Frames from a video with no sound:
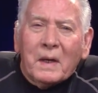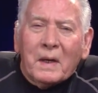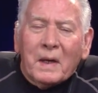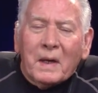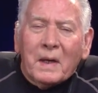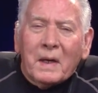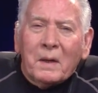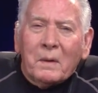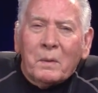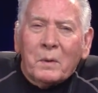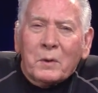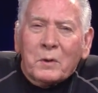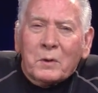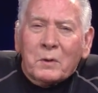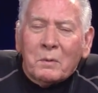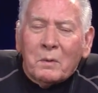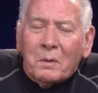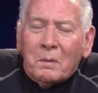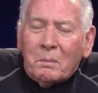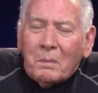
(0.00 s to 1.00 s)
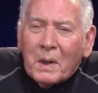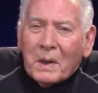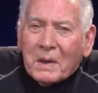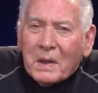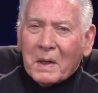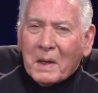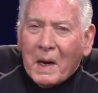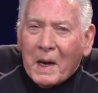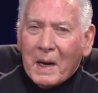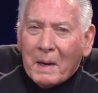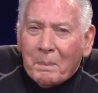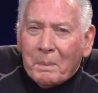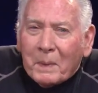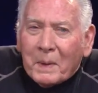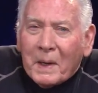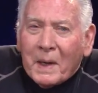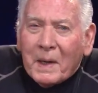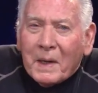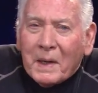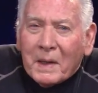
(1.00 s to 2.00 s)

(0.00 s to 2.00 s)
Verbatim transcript: I was mighty happy I